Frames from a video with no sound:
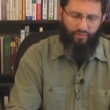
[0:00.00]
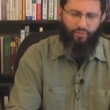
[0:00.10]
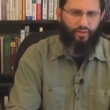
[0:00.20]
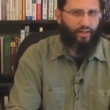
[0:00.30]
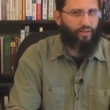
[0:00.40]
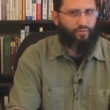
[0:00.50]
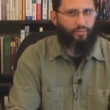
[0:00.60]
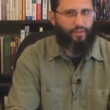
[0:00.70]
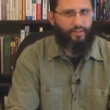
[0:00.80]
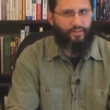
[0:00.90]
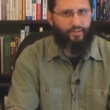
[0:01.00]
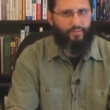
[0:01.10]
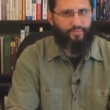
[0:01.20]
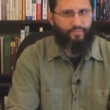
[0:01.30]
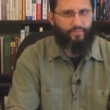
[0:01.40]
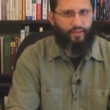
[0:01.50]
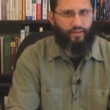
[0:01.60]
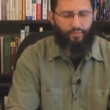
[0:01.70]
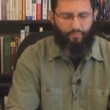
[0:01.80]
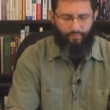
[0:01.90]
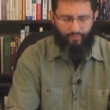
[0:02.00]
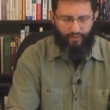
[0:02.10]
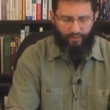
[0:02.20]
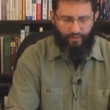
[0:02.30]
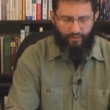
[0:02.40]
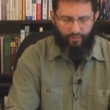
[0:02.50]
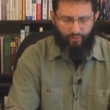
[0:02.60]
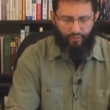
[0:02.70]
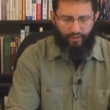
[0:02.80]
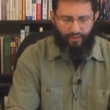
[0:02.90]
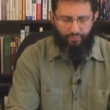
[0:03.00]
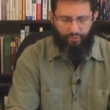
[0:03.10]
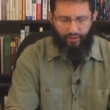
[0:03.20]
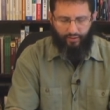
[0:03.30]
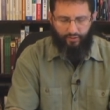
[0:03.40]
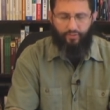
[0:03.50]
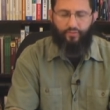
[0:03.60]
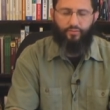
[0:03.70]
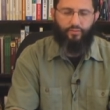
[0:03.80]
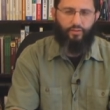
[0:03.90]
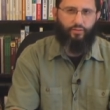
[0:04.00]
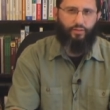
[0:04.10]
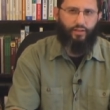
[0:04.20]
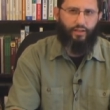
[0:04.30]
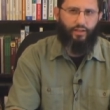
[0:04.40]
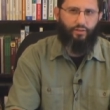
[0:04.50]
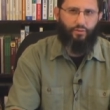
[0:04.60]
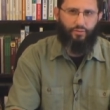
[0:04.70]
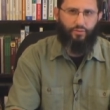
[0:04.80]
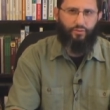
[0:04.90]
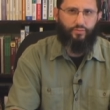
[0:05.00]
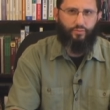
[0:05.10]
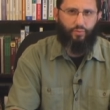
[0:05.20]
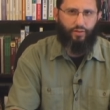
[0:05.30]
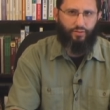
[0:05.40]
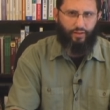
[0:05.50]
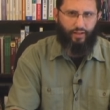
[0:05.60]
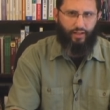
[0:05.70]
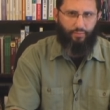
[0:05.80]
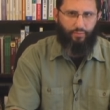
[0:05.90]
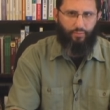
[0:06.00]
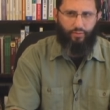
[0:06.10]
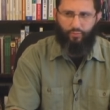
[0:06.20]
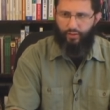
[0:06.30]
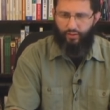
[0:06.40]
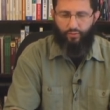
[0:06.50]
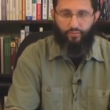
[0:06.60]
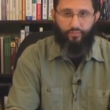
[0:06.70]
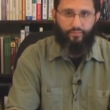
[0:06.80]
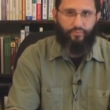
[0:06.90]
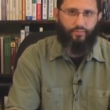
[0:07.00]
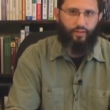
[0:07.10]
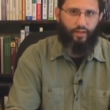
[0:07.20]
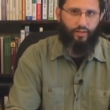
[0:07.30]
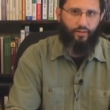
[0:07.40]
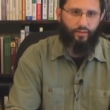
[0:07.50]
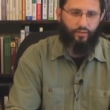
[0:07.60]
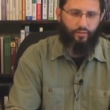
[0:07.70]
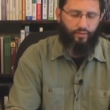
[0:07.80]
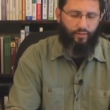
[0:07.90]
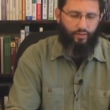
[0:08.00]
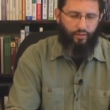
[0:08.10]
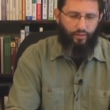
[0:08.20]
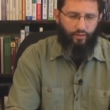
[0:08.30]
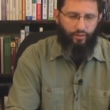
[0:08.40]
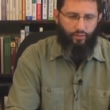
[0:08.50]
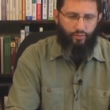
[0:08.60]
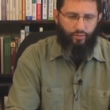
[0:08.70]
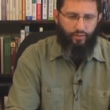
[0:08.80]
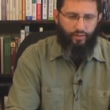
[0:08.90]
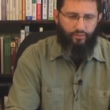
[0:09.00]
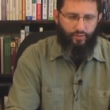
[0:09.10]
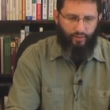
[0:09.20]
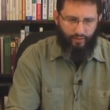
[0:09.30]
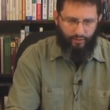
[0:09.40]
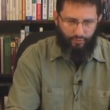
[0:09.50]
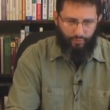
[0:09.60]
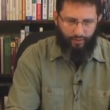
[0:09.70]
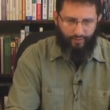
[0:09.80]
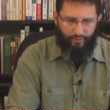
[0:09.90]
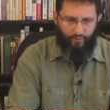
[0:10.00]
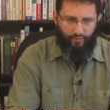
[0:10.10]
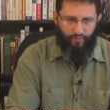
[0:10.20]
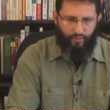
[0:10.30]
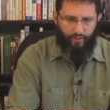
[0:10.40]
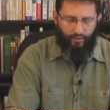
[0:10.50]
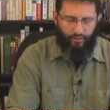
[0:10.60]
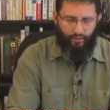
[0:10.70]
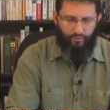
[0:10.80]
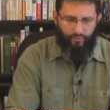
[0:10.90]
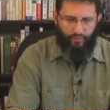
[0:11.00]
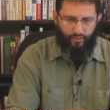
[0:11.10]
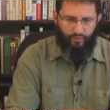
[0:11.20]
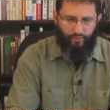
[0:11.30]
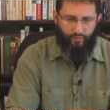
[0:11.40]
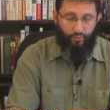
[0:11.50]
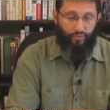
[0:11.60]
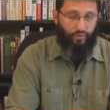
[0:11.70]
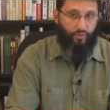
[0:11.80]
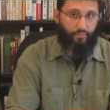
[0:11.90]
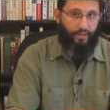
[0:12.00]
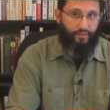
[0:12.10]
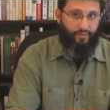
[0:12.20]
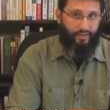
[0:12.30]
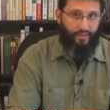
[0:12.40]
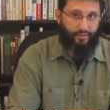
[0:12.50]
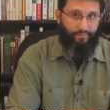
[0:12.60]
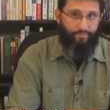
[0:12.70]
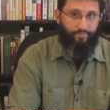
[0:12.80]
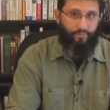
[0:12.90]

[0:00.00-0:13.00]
Be real careful about that. The Lord has plans. He knows when it's going to happen, but we don't. And you should live in an expectant thing of the Lord could come back today.